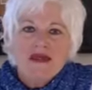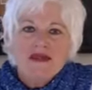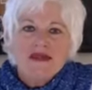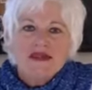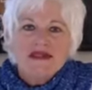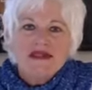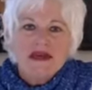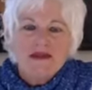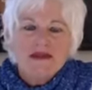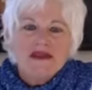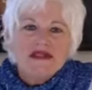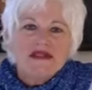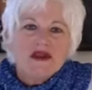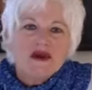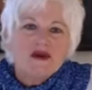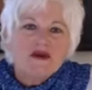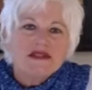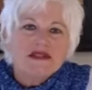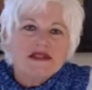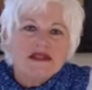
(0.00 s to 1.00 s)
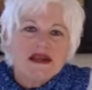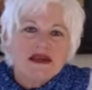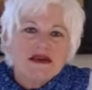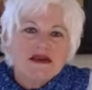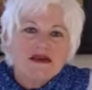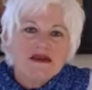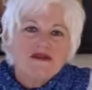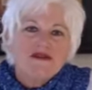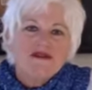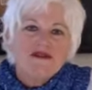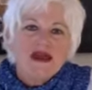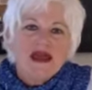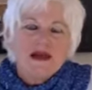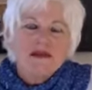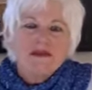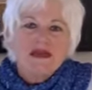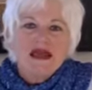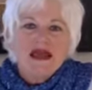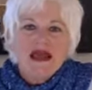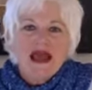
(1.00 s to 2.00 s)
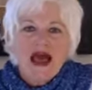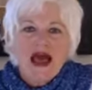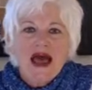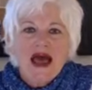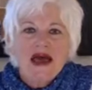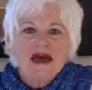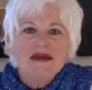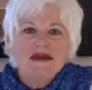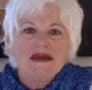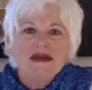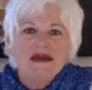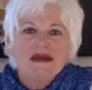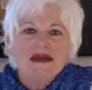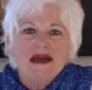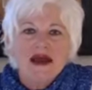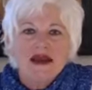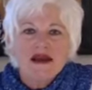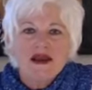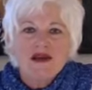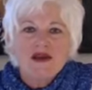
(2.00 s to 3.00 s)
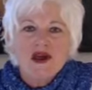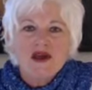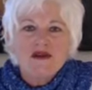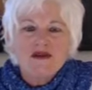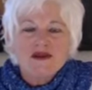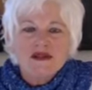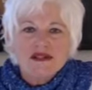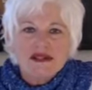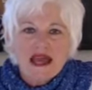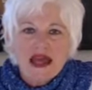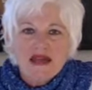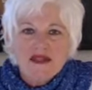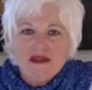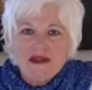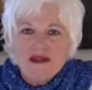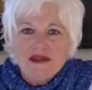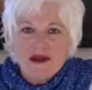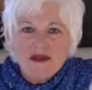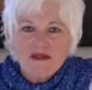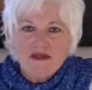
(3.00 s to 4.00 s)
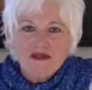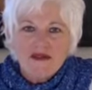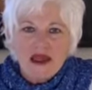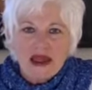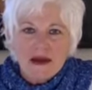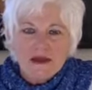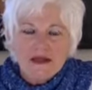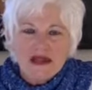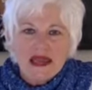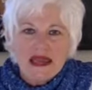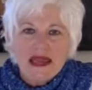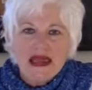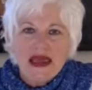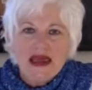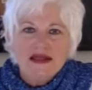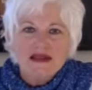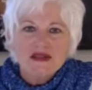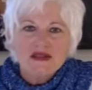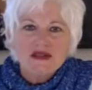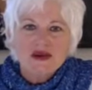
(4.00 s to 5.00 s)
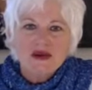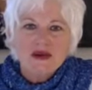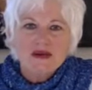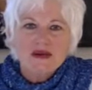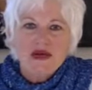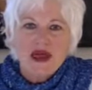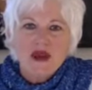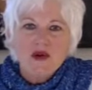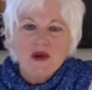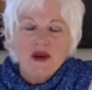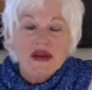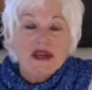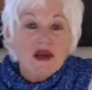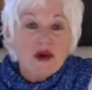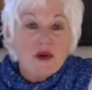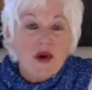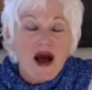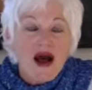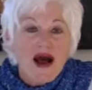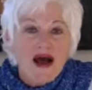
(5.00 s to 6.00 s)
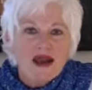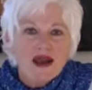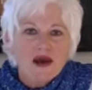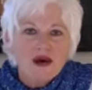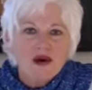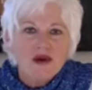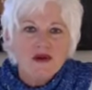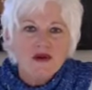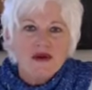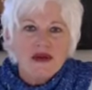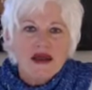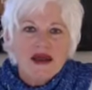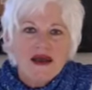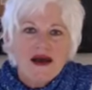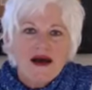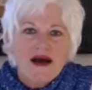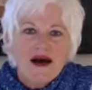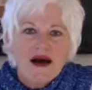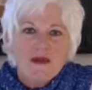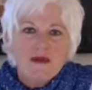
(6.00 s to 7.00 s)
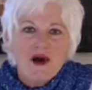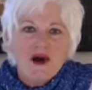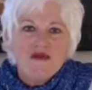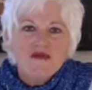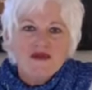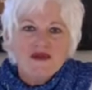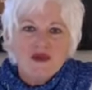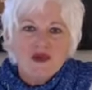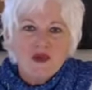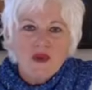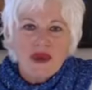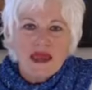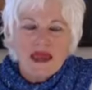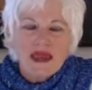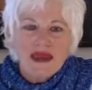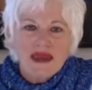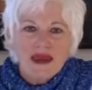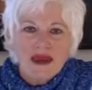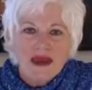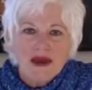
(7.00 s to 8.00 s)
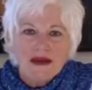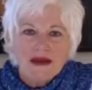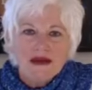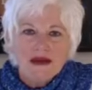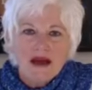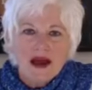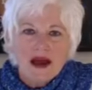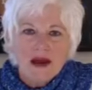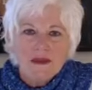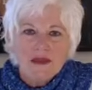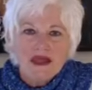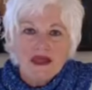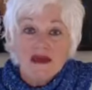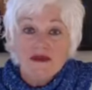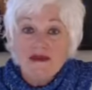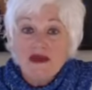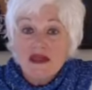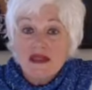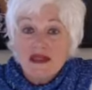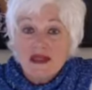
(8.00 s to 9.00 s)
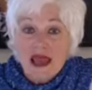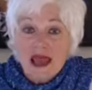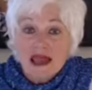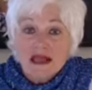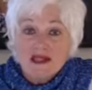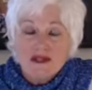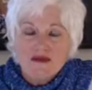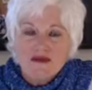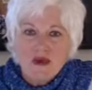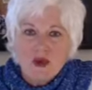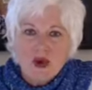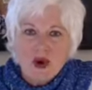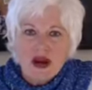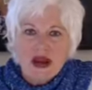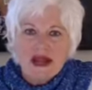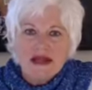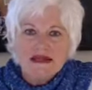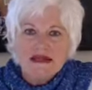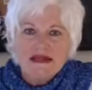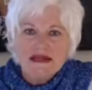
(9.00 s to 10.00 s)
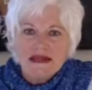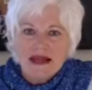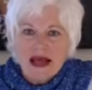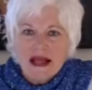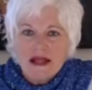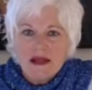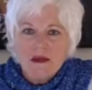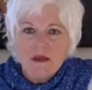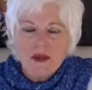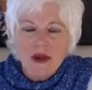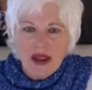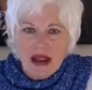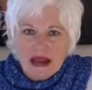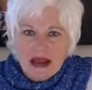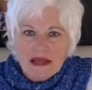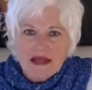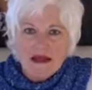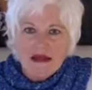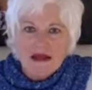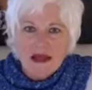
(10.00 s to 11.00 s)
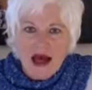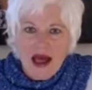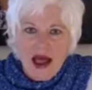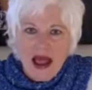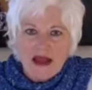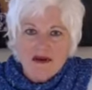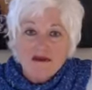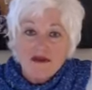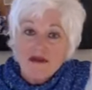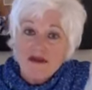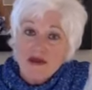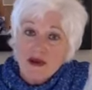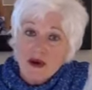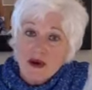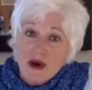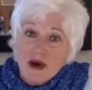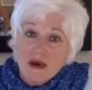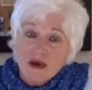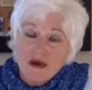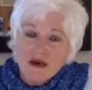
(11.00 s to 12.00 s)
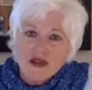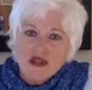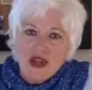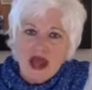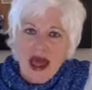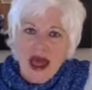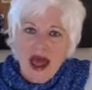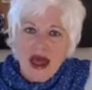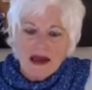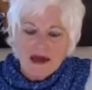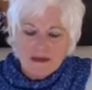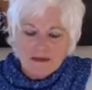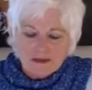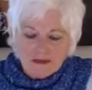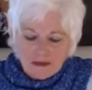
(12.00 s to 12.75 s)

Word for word: The Timmons Olson family had yet another death in their family, and so they were in Ohio um, over the weekend um, giving thanks for and celebrating the life of their Uncle Jack.